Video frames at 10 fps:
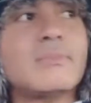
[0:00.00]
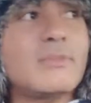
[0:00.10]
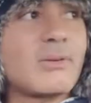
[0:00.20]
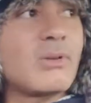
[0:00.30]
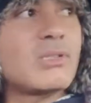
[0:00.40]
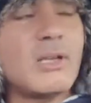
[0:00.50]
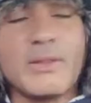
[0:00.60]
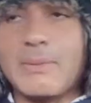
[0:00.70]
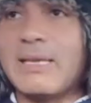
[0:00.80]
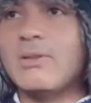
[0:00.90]
like, because the
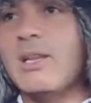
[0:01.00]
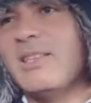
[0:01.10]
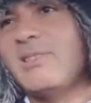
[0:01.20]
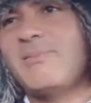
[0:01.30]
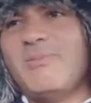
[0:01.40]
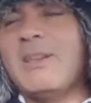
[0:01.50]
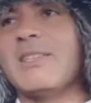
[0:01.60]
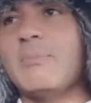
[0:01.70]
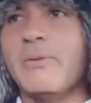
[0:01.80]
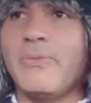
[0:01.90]
other way of doing it is what I
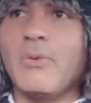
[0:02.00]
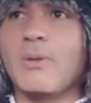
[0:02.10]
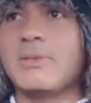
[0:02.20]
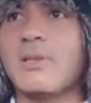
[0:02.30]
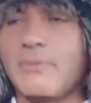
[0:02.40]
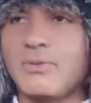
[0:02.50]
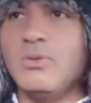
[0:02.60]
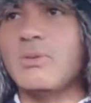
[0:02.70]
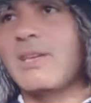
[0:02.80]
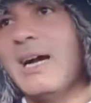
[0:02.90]
did before, was to have
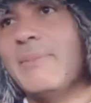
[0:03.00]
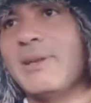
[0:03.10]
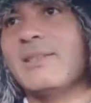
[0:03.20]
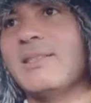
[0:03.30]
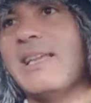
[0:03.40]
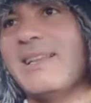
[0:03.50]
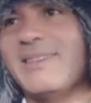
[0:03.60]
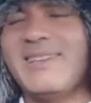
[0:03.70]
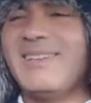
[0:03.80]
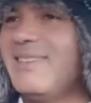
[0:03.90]
2 cameras, and then
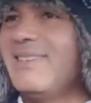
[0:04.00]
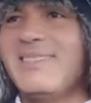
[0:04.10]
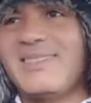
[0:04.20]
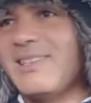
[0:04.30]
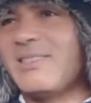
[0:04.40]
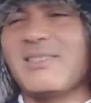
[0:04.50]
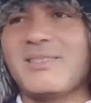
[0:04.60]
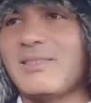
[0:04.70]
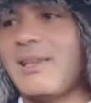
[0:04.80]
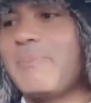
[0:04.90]
it's
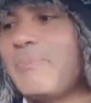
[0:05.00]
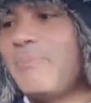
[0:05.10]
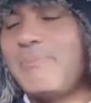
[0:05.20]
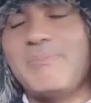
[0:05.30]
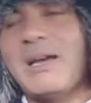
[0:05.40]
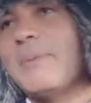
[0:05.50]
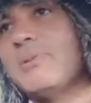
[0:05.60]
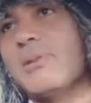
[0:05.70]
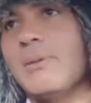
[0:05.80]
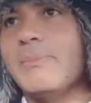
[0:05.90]
just an
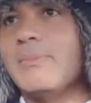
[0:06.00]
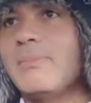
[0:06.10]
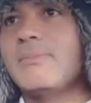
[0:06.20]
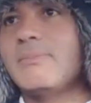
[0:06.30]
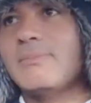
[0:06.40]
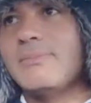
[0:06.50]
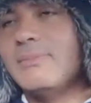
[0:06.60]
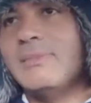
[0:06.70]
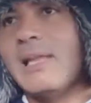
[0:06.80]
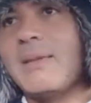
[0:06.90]
absolute
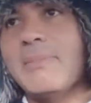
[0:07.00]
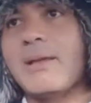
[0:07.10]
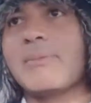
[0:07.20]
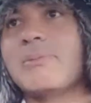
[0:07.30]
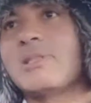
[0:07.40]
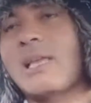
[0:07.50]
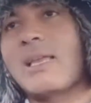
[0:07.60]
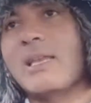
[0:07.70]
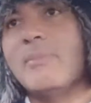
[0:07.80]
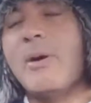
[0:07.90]
nightmare
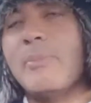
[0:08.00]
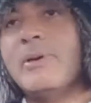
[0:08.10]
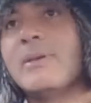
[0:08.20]
syncing them up,